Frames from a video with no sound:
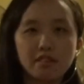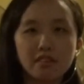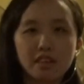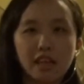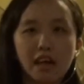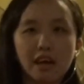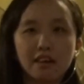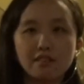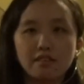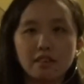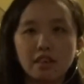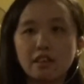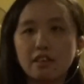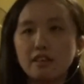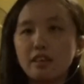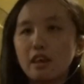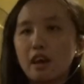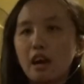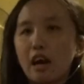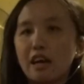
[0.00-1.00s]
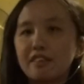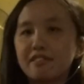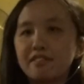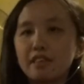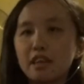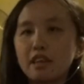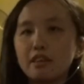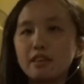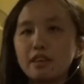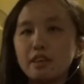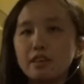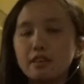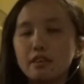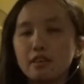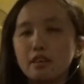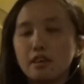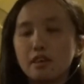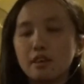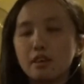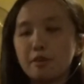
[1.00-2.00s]
class is extending
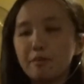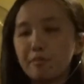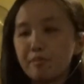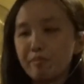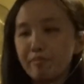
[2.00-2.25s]
the